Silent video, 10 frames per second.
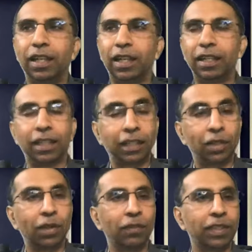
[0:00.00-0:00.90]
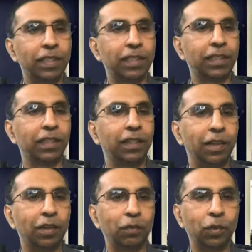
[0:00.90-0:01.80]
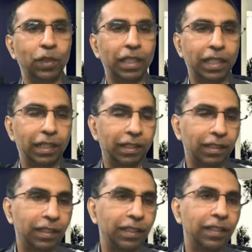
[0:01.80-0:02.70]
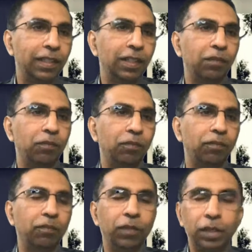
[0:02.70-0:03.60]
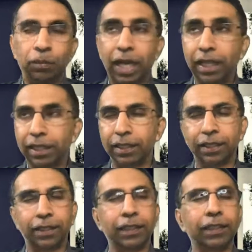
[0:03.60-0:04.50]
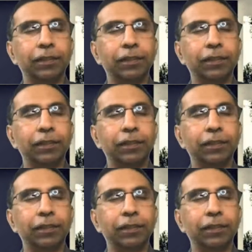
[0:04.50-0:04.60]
and that conversation did not move the needle. With practice,